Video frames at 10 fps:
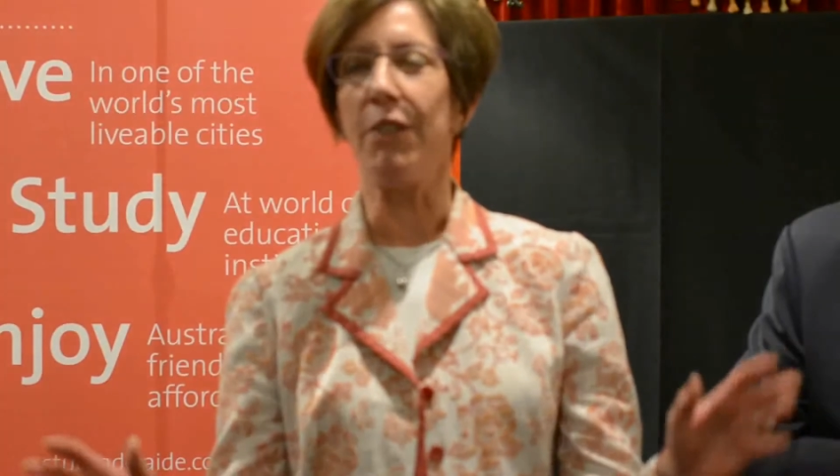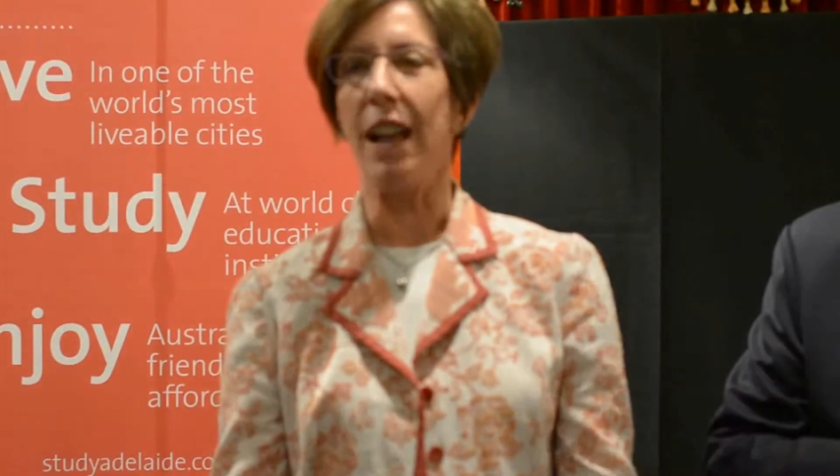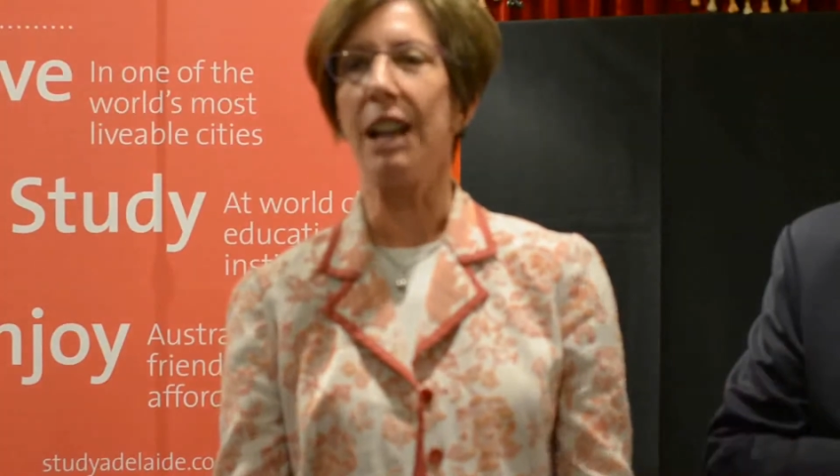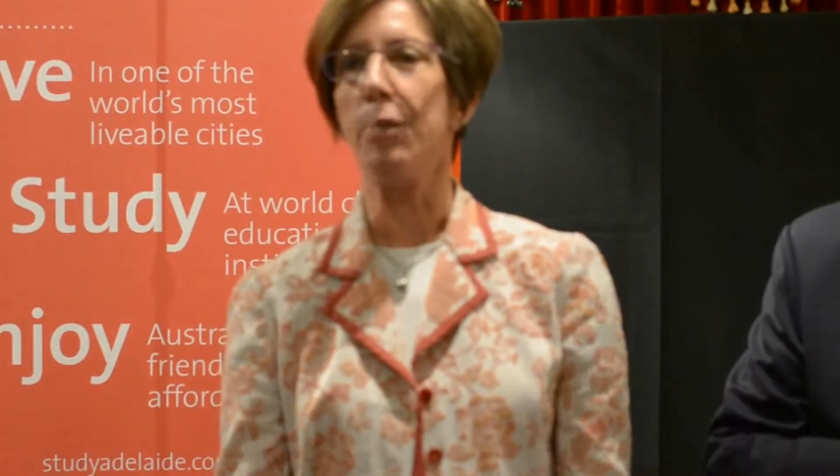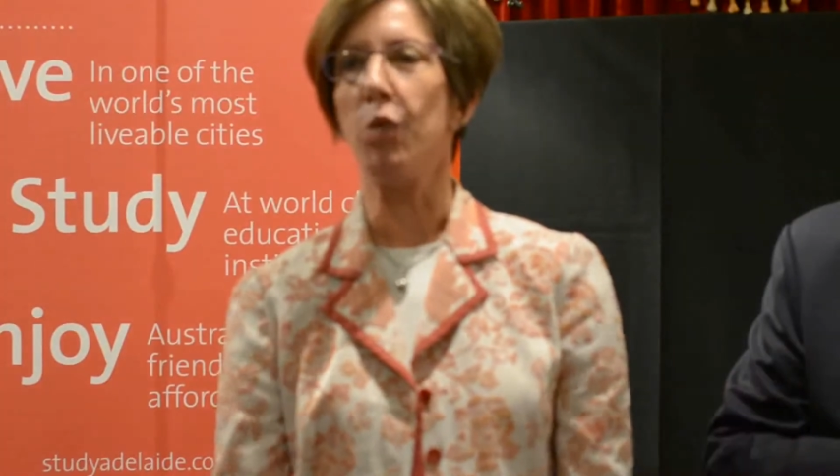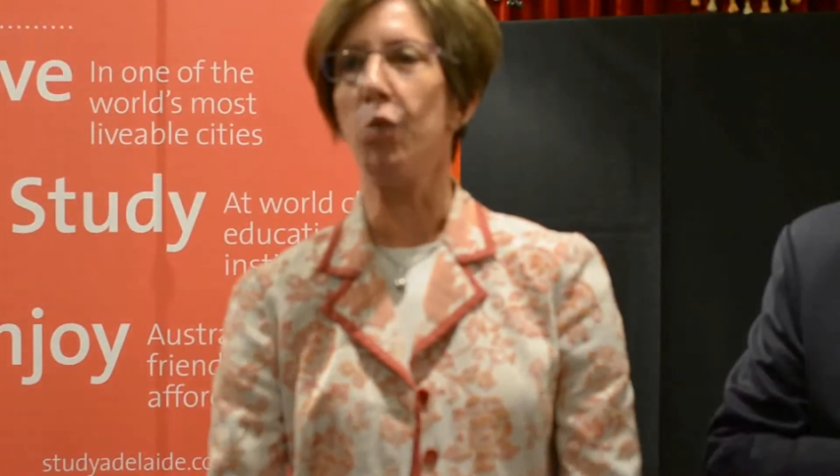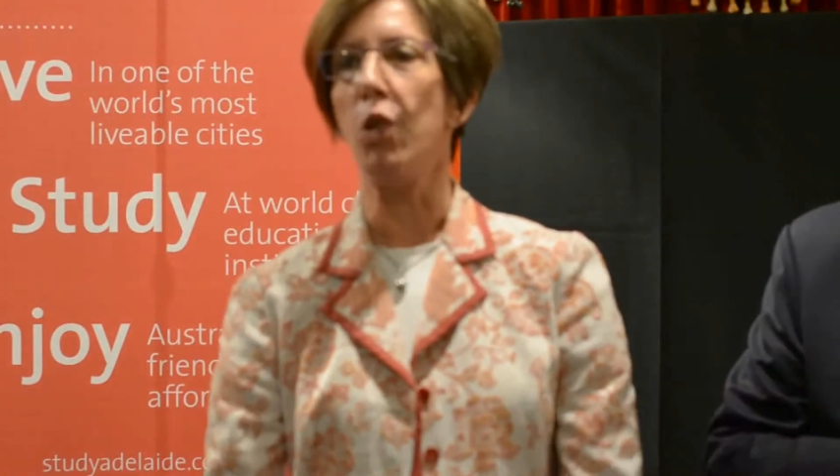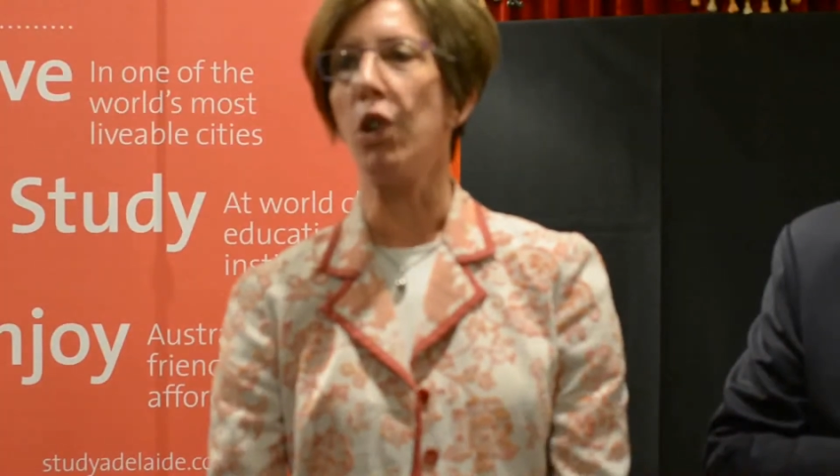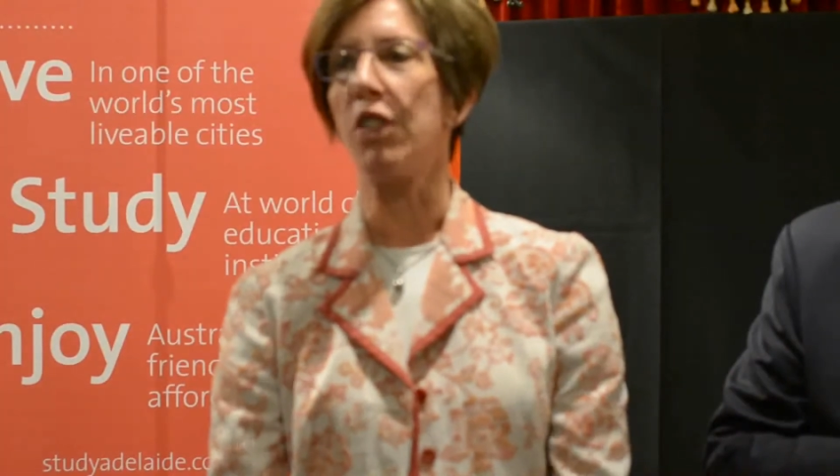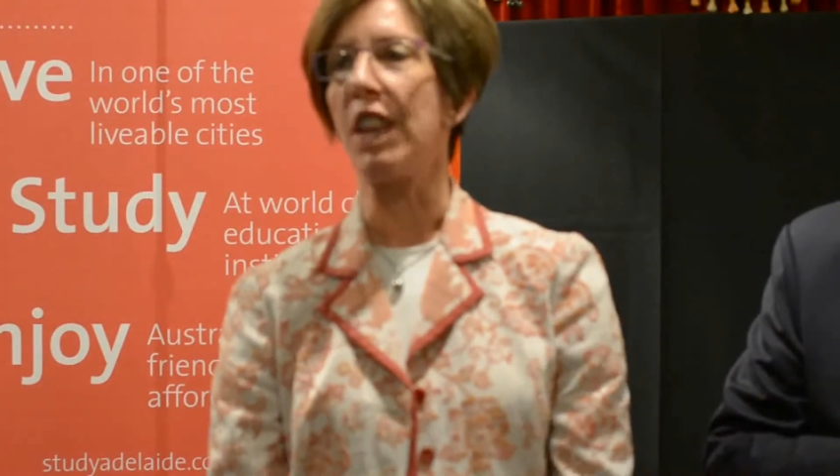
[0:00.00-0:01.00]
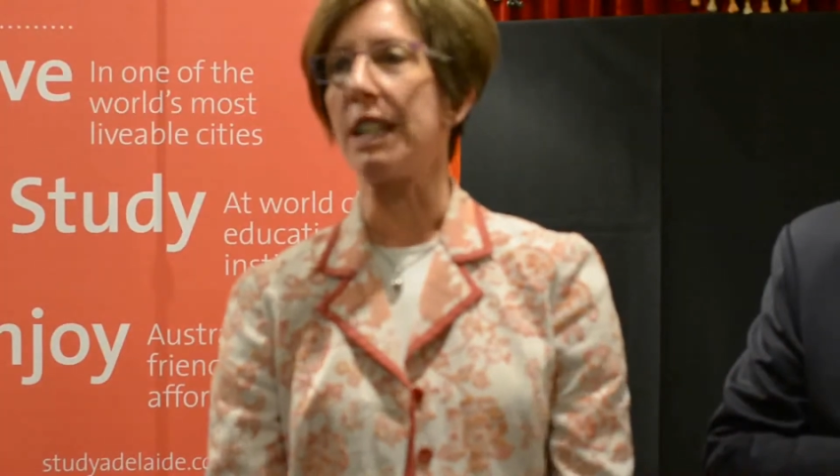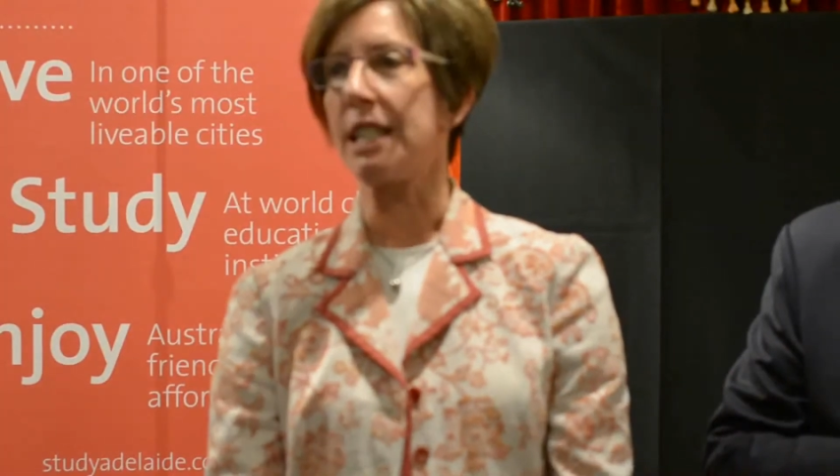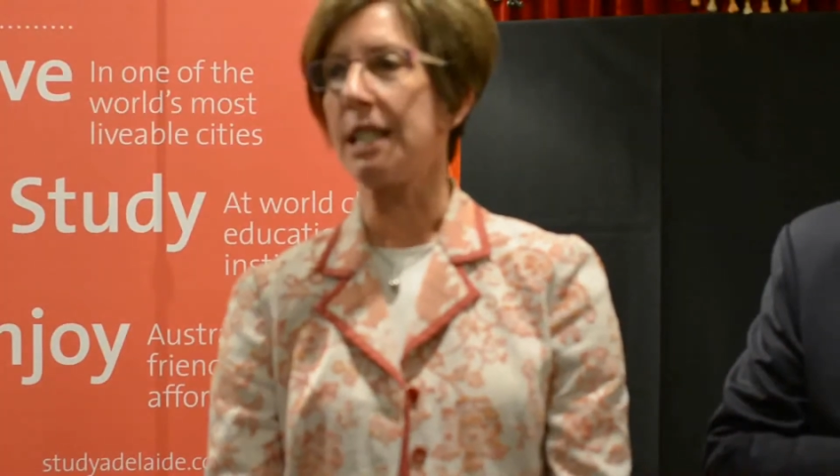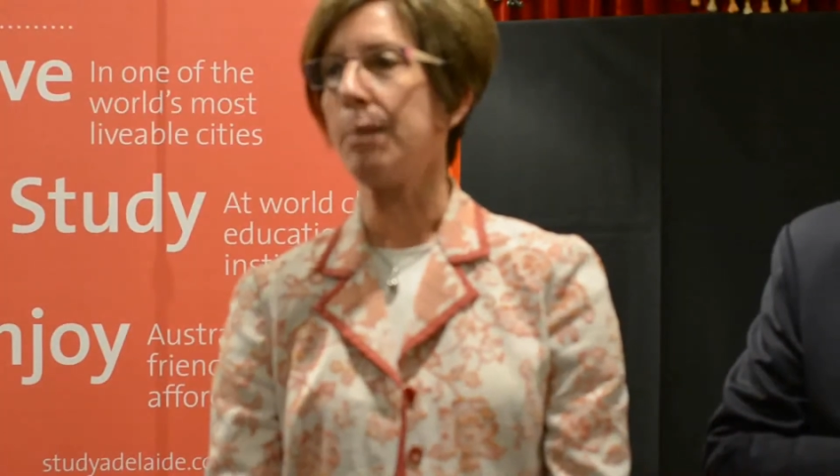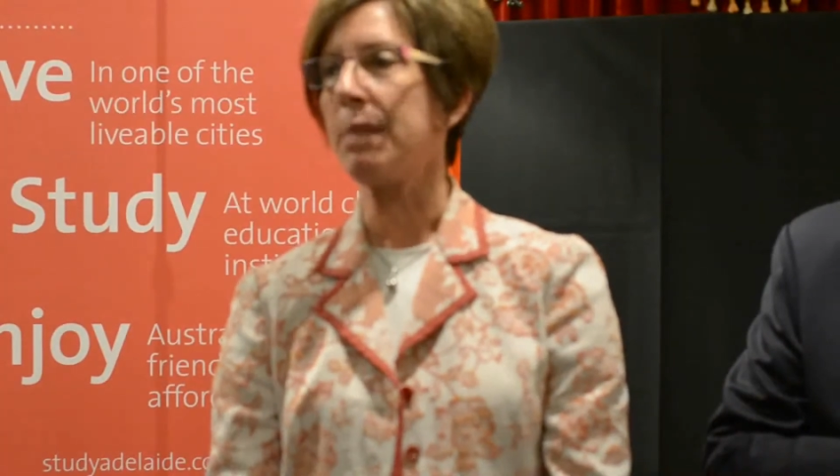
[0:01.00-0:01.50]
valuable work that
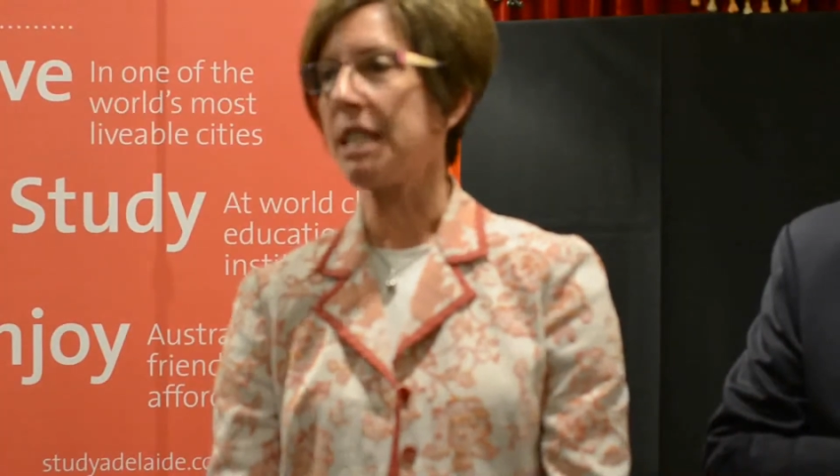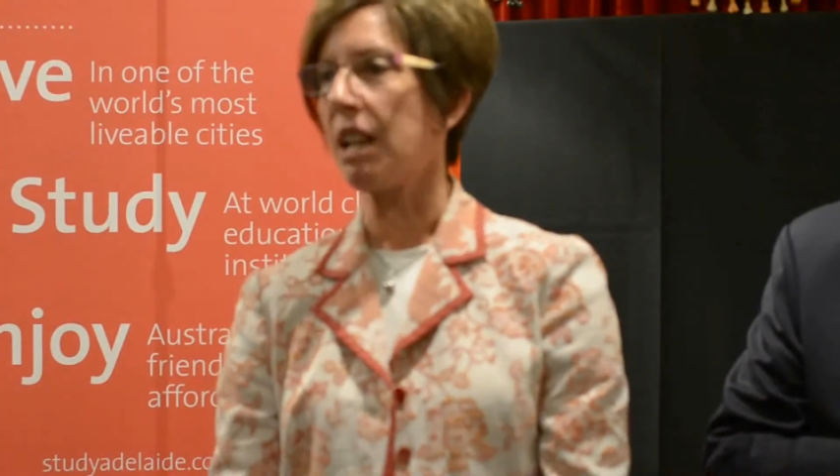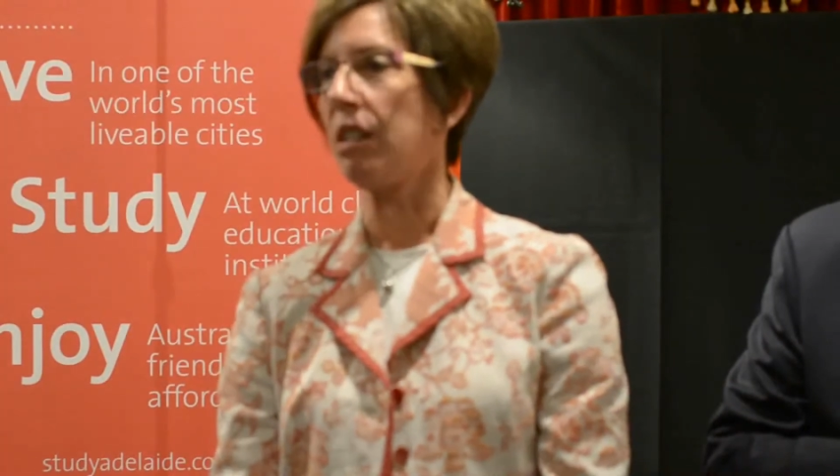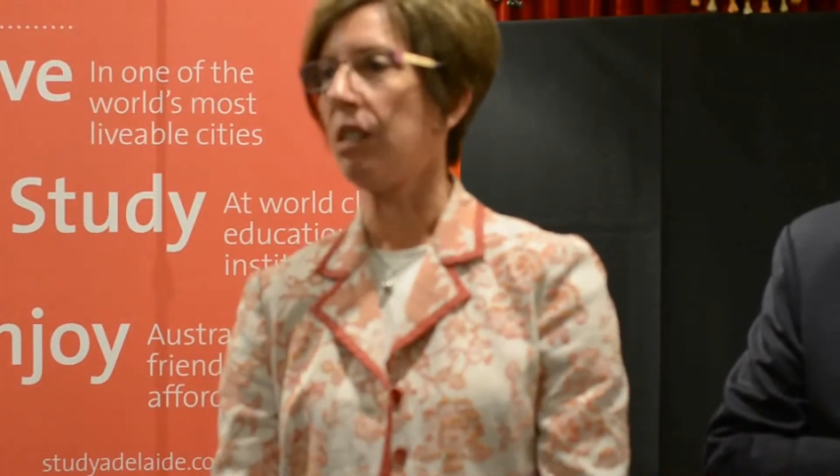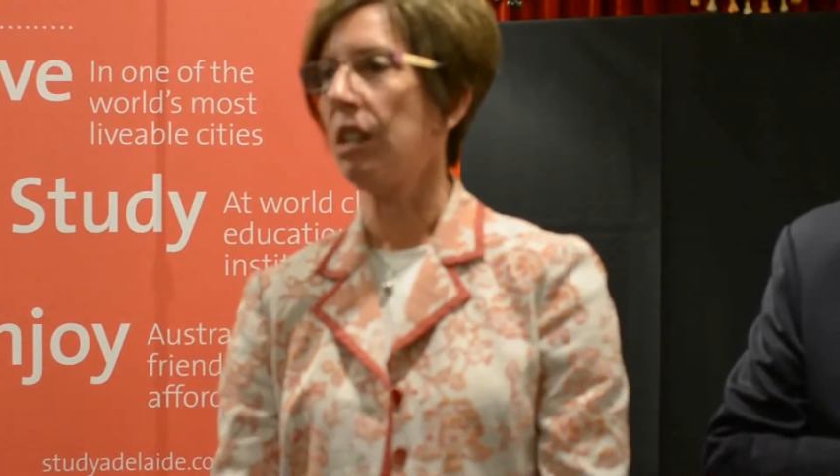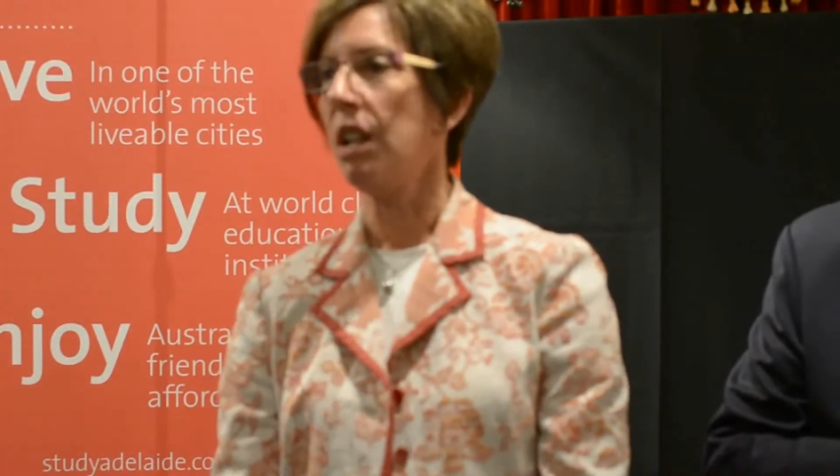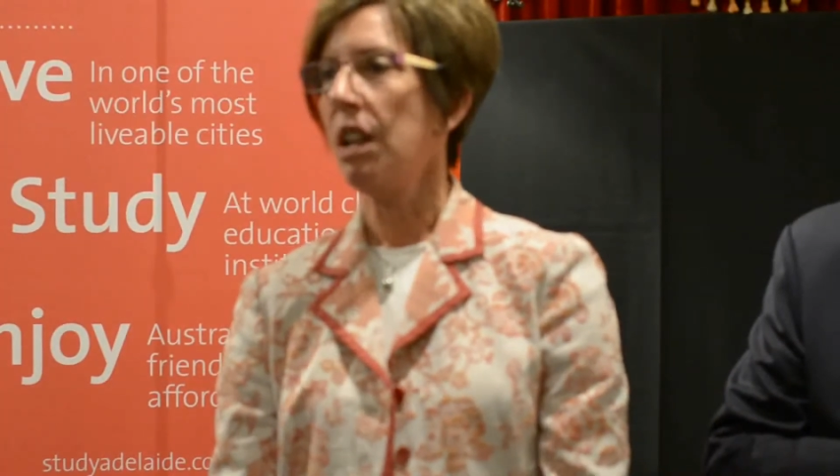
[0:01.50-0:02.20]
STEMSEL